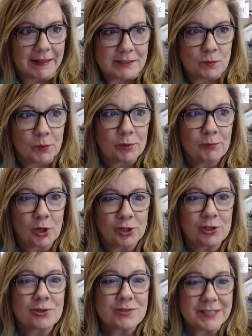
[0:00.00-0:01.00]
that's where
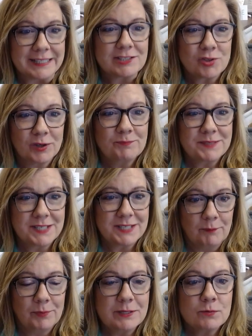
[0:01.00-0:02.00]
marketers get tripped up,